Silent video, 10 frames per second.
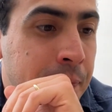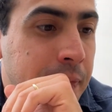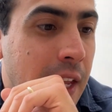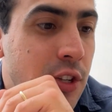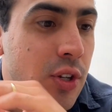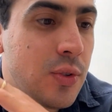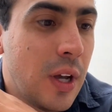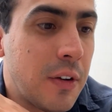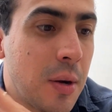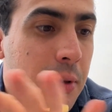just to have
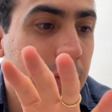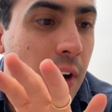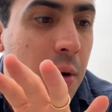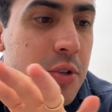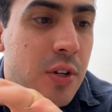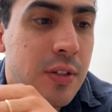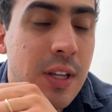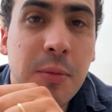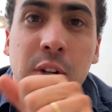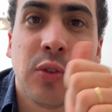a couple of options. I'm
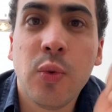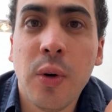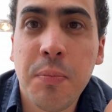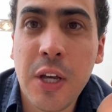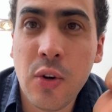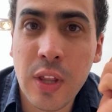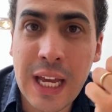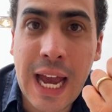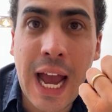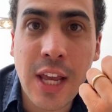gonna do a pico de
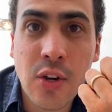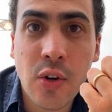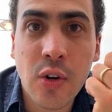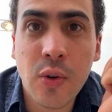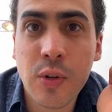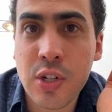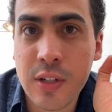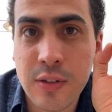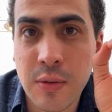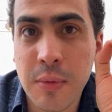gallo, which is
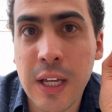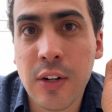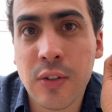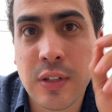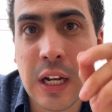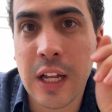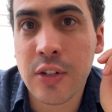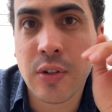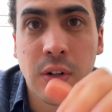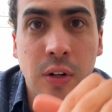tomato,
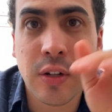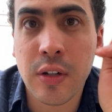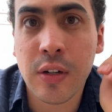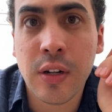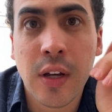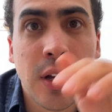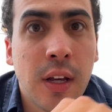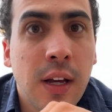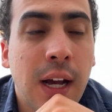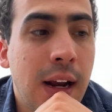cilantro, onion,
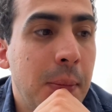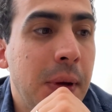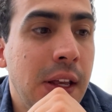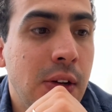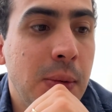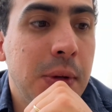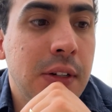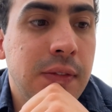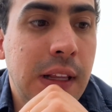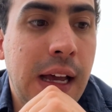jalapeno, a bit
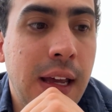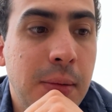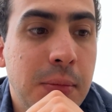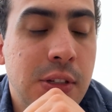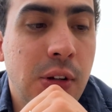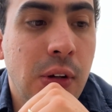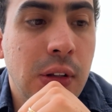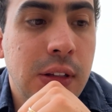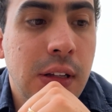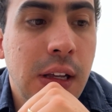of lime, salt,